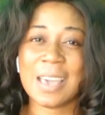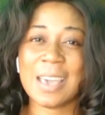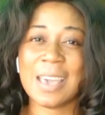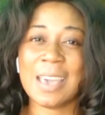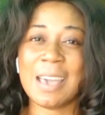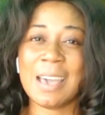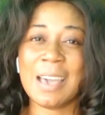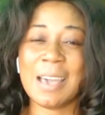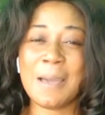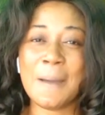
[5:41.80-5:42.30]

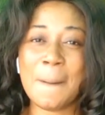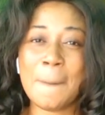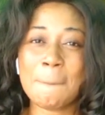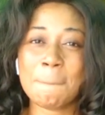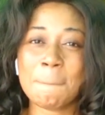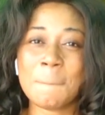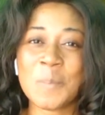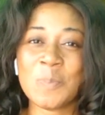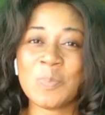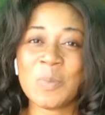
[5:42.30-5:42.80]

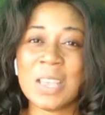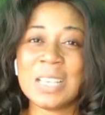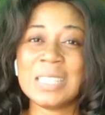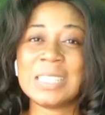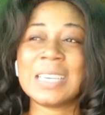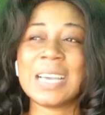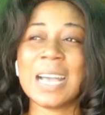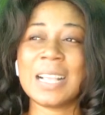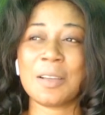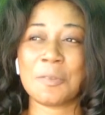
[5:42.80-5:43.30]
In
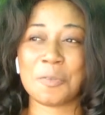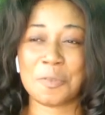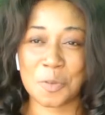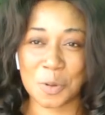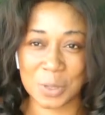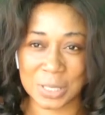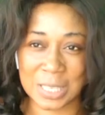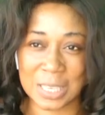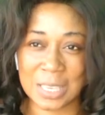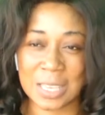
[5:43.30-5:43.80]
Tigana
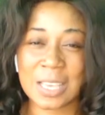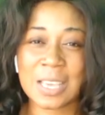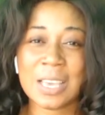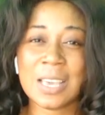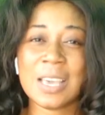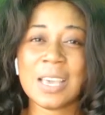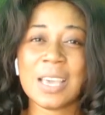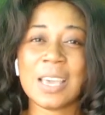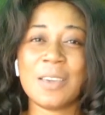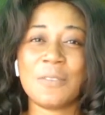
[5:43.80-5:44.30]
for say,
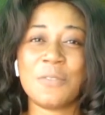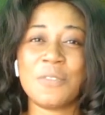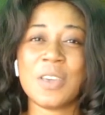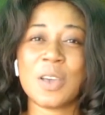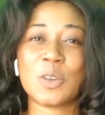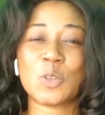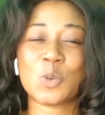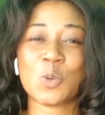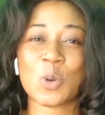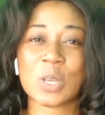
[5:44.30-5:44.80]
if
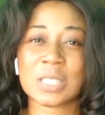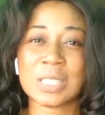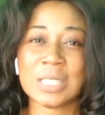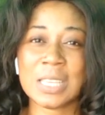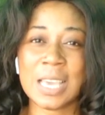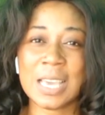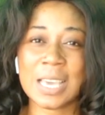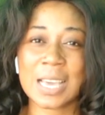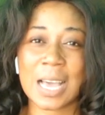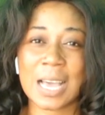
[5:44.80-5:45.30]
you're sure
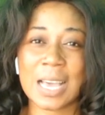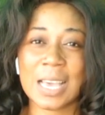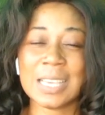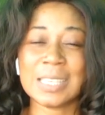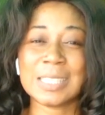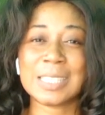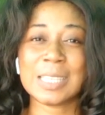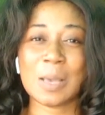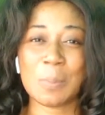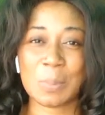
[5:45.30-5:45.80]
snigger
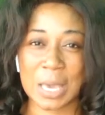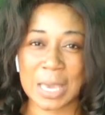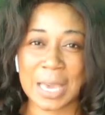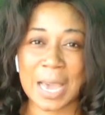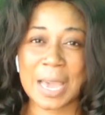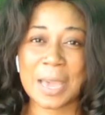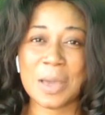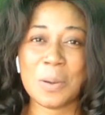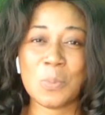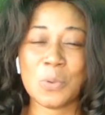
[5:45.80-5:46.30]
and some
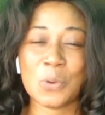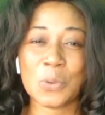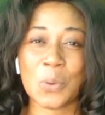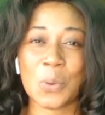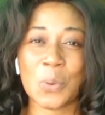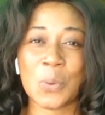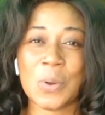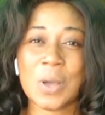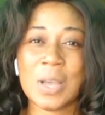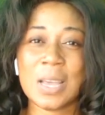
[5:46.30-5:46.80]

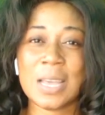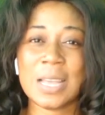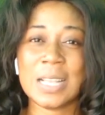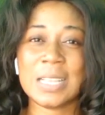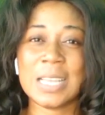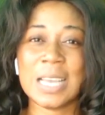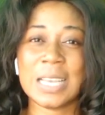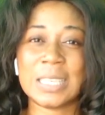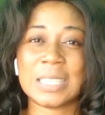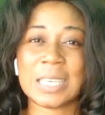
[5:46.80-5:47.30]
kikaimono,
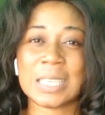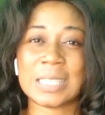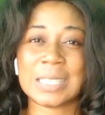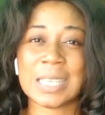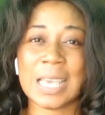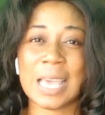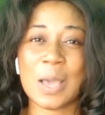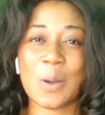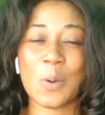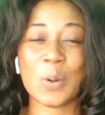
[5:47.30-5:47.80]
nature
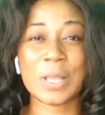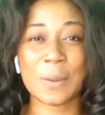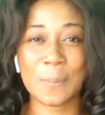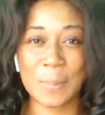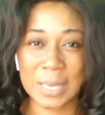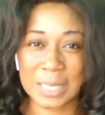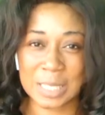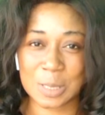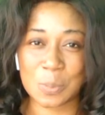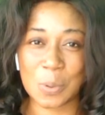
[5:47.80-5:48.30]
say, or the
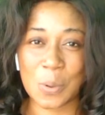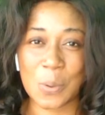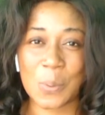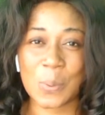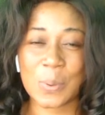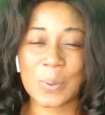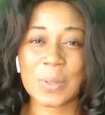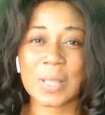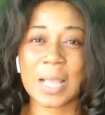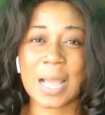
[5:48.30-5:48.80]

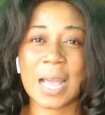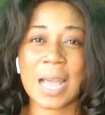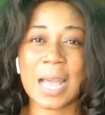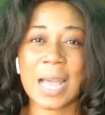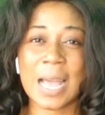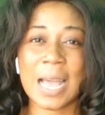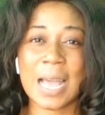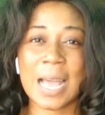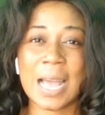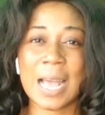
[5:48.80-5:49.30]
Mzbel,
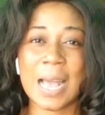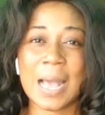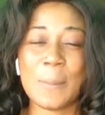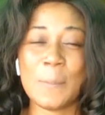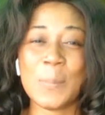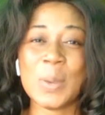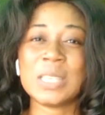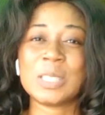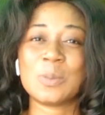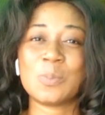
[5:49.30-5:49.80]
na
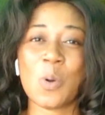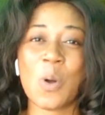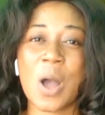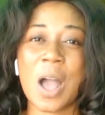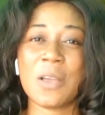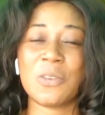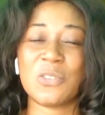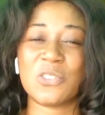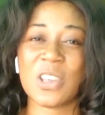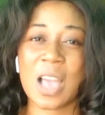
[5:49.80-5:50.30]
Mzbel
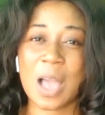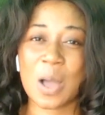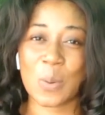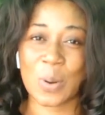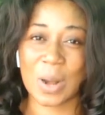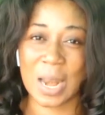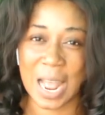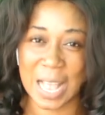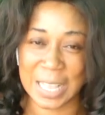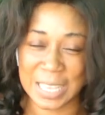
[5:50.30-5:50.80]
and
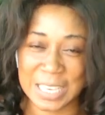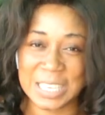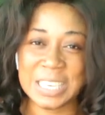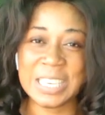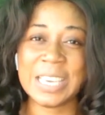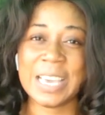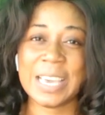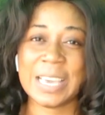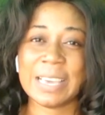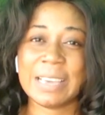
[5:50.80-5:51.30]
Sharkolani
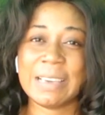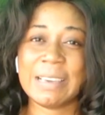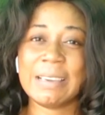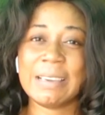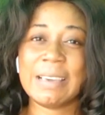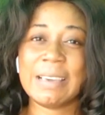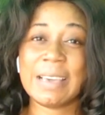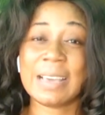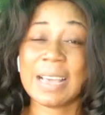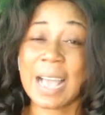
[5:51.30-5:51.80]
ye.
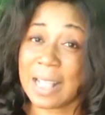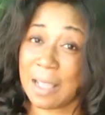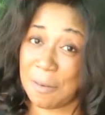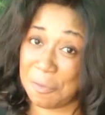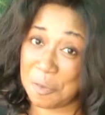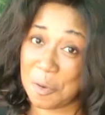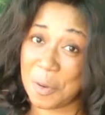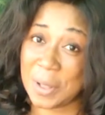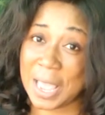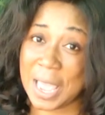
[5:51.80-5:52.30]
Ghana
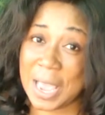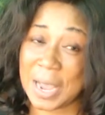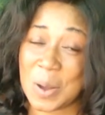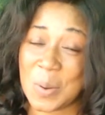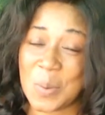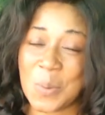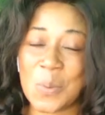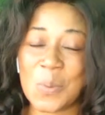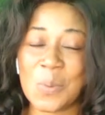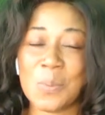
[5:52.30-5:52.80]
for
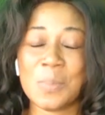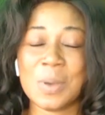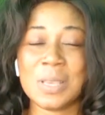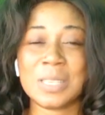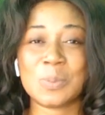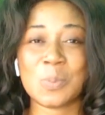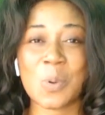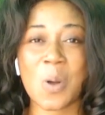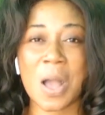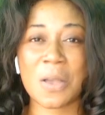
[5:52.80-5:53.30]
Neko,
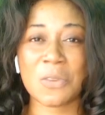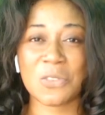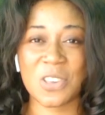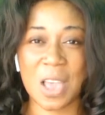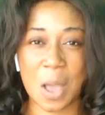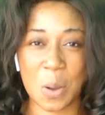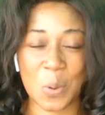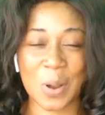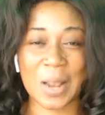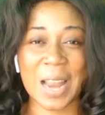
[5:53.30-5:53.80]
Mzbel and
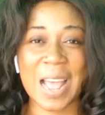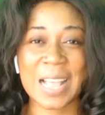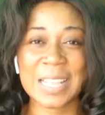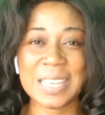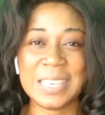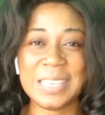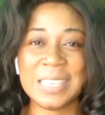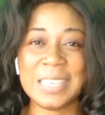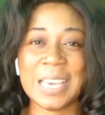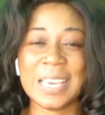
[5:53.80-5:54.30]
Sharkolani
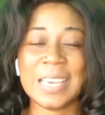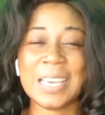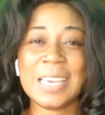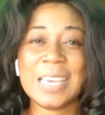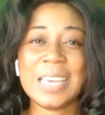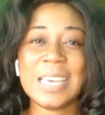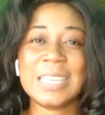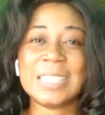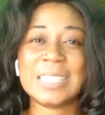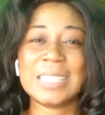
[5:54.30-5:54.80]
ye.
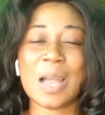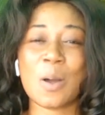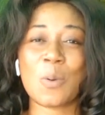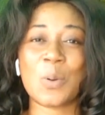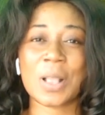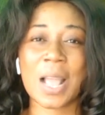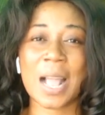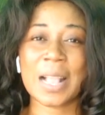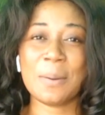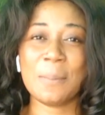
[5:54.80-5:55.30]
It's not
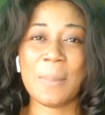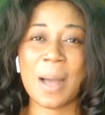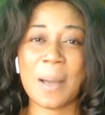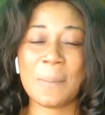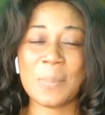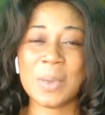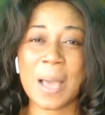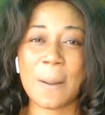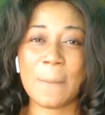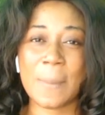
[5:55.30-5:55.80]
Kodani,
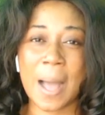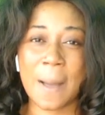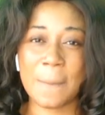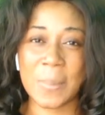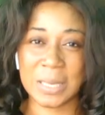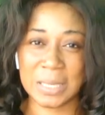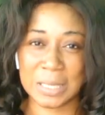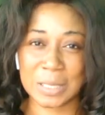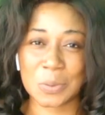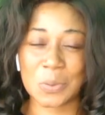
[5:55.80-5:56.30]
mammy, a
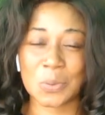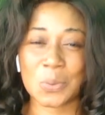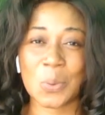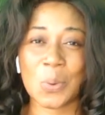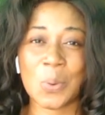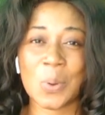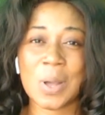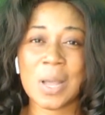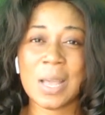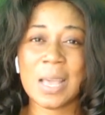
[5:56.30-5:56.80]
barber
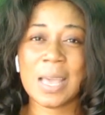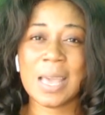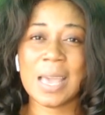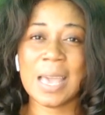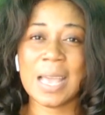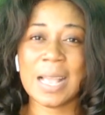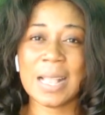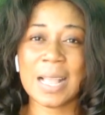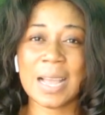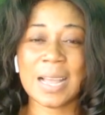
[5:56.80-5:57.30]
genuino.
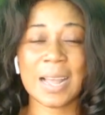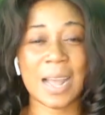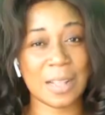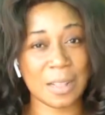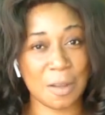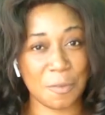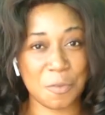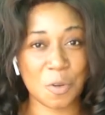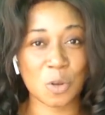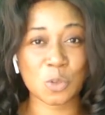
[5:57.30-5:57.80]
And a
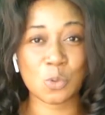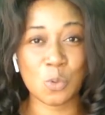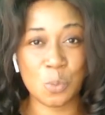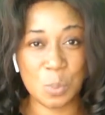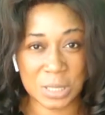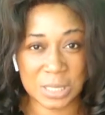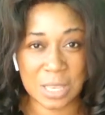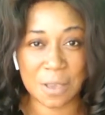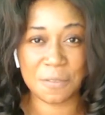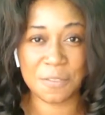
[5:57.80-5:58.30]
Ghana for so
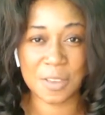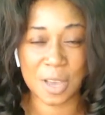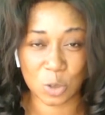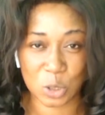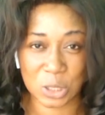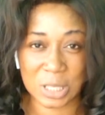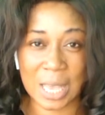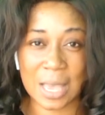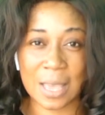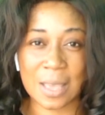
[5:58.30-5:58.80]
be safe, you
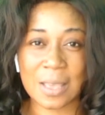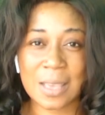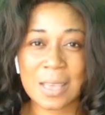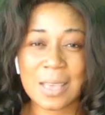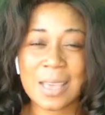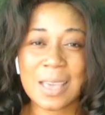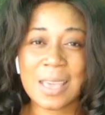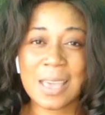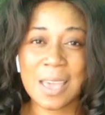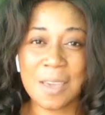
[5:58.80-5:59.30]
say.
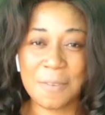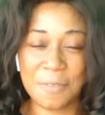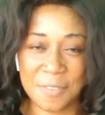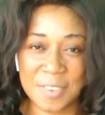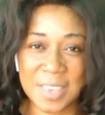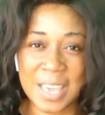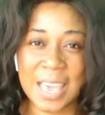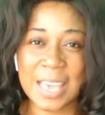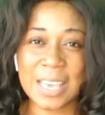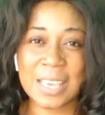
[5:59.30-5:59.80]
If
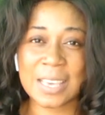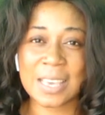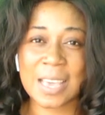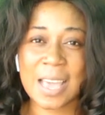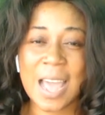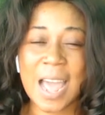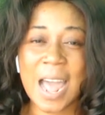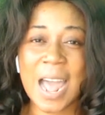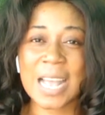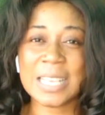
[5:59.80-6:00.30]
ye.
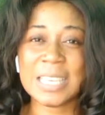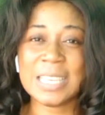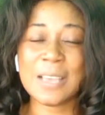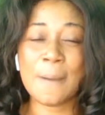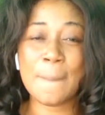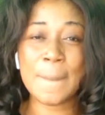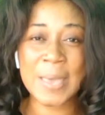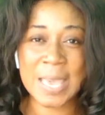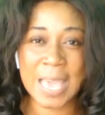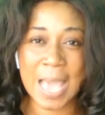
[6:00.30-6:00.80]
And in
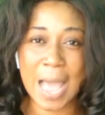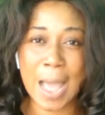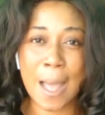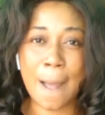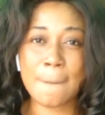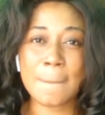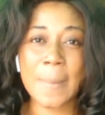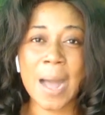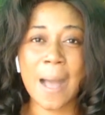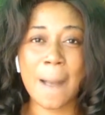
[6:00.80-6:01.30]
your beer,
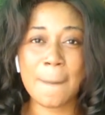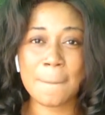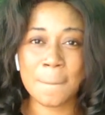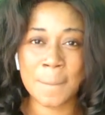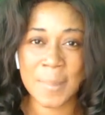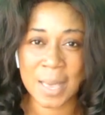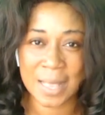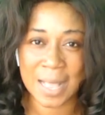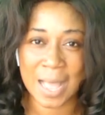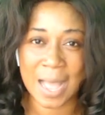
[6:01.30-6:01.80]
ma,
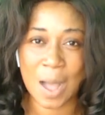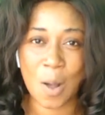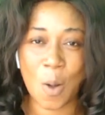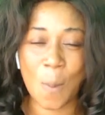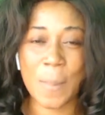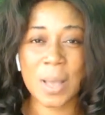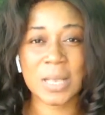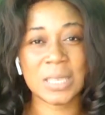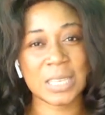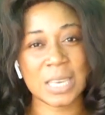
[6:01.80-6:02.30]
mina,
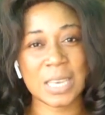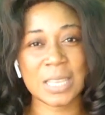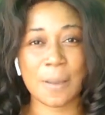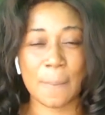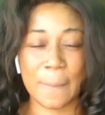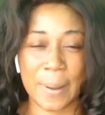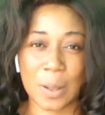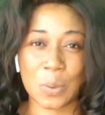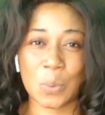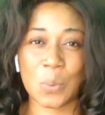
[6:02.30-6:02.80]
or beje in
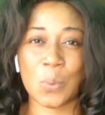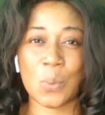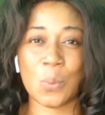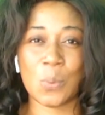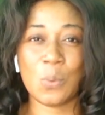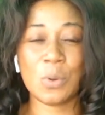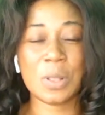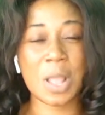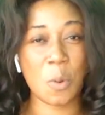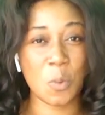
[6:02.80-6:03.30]
the banner.
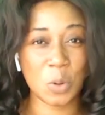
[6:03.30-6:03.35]
When I